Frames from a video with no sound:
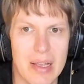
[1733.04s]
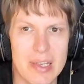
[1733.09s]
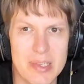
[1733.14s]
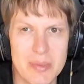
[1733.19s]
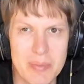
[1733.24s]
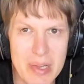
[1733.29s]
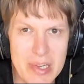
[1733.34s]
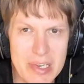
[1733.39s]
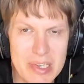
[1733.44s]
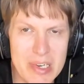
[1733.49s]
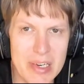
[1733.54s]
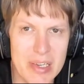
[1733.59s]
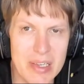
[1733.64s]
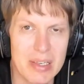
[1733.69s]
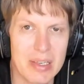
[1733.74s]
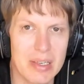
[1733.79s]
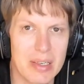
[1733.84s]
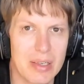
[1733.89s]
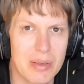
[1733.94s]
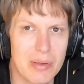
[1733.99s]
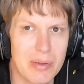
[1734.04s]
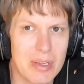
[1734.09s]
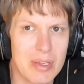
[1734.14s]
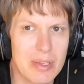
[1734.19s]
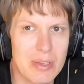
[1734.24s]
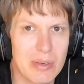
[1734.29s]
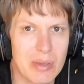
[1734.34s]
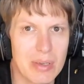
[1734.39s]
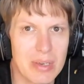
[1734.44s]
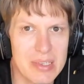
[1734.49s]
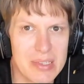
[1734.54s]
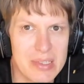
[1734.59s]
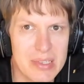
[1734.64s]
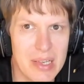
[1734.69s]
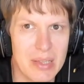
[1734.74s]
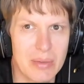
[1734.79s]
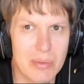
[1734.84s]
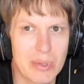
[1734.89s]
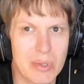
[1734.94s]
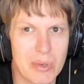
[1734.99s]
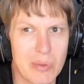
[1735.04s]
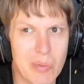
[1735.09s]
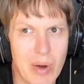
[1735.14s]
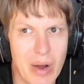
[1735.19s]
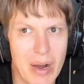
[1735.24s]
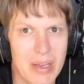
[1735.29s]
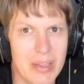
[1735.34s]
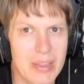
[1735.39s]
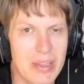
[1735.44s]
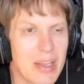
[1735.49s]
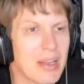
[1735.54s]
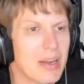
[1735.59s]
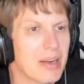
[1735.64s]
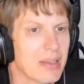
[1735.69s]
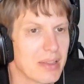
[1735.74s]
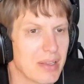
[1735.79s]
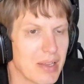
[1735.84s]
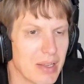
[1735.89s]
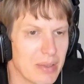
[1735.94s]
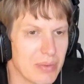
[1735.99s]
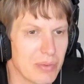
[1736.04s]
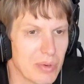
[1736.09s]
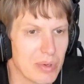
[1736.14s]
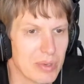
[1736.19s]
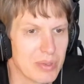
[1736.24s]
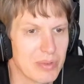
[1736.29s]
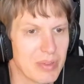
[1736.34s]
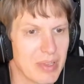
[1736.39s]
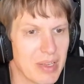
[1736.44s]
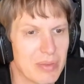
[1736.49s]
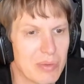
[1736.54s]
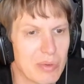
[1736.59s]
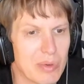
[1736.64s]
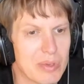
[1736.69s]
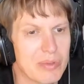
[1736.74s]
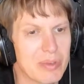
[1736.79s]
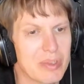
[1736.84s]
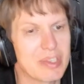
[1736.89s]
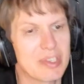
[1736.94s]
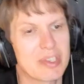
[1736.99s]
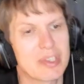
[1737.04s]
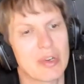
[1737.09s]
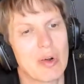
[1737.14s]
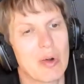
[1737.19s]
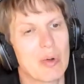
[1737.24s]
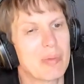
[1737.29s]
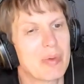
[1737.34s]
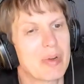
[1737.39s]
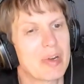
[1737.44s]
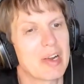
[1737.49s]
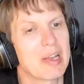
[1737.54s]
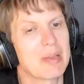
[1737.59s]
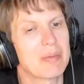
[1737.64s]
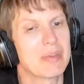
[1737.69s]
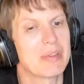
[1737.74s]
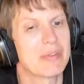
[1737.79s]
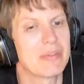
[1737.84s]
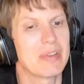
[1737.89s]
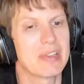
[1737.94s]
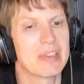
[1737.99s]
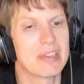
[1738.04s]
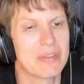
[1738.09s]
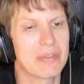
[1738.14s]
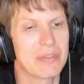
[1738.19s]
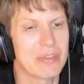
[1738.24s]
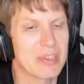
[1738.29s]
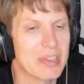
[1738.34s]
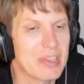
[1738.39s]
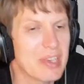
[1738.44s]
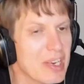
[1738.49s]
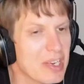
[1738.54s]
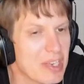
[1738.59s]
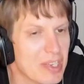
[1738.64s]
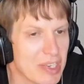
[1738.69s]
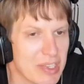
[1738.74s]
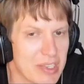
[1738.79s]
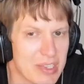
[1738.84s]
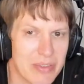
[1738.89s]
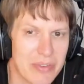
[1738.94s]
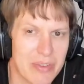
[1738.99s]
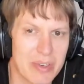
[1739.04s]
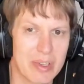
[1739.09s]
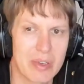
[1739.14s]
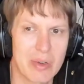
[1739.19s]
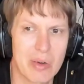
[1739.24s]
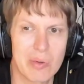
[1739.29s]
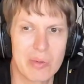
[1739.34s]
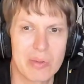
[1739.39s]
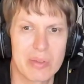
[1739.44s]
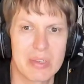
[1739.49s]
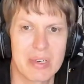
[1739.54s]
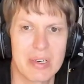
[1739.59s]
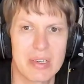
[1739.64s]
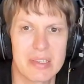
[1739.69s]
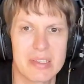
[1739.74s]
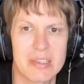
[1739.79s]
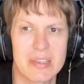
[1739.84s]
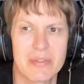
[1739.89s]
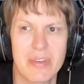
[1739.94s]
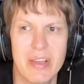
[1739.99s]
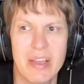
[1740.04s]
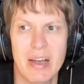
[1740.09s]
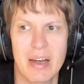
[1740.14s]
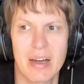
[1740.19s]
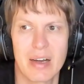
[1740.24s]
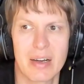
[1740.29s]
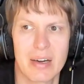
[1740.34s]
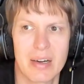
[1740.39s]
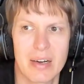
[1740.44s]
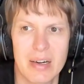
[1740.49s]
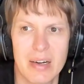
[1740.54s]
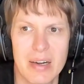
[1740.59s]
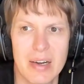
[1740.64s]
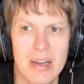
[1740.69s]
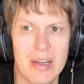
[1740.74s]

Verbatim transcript: Especially, you need to understand what a wide area network, so networks which operate between different regions, different continents, they are